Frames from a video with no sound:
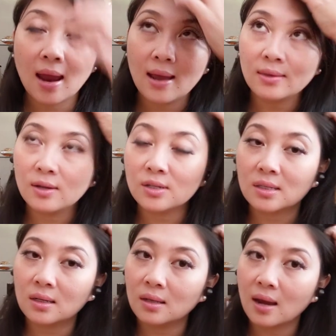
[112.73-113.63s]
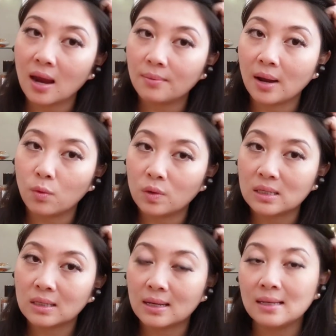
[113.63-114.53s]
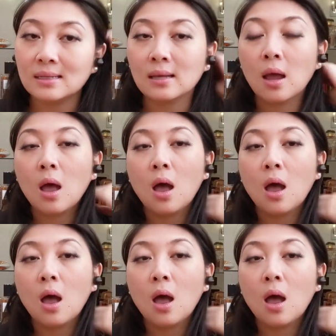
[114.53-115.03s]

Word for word: and they're still in my wish list,